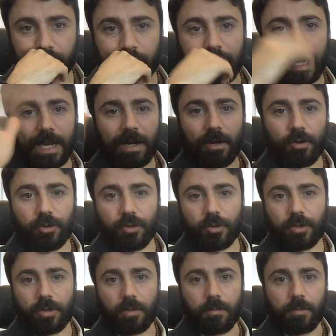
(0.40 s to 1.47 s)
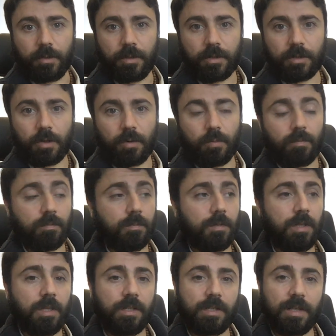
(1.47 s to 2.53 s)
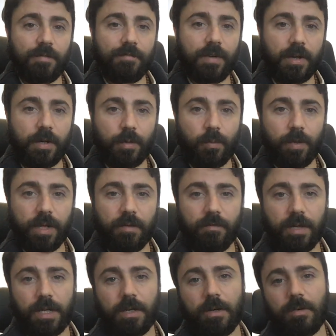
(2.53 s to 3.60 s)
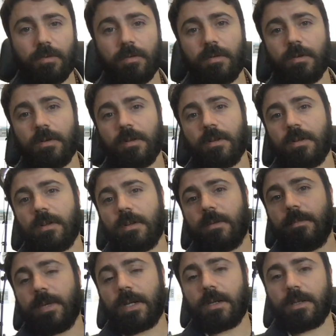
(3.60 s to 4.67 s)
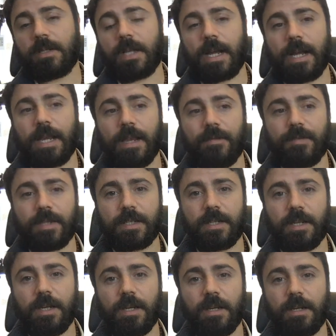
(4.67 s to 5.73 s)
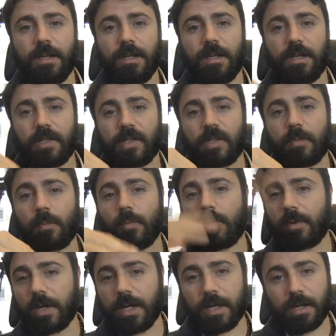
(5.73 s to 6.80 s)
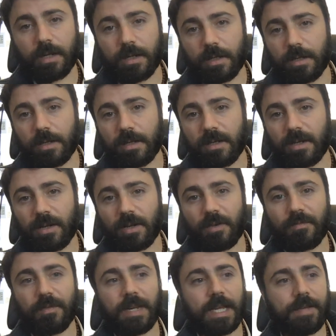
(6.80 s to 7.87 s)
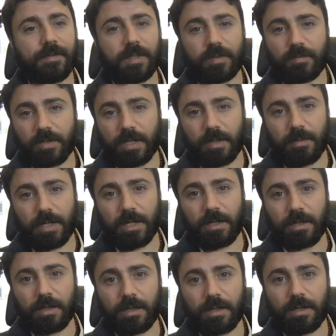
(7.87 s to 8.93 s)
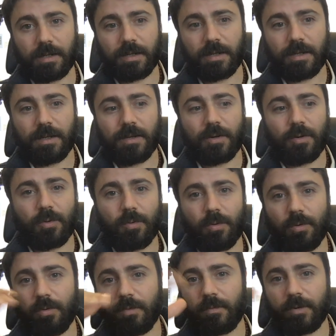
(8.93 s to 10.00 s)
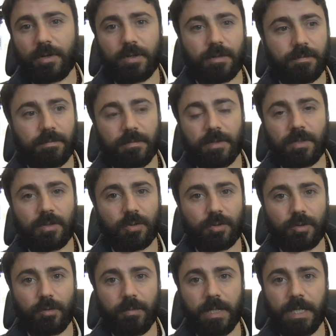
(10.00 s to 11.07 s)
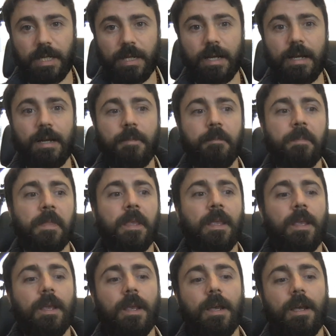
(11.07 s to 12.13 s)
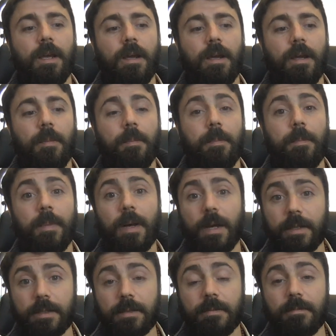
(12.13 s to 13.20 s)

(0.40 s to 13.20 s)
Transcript: hello YouTube so this is a very quick video because I have seen a spring of live streaming all over the social media uh, but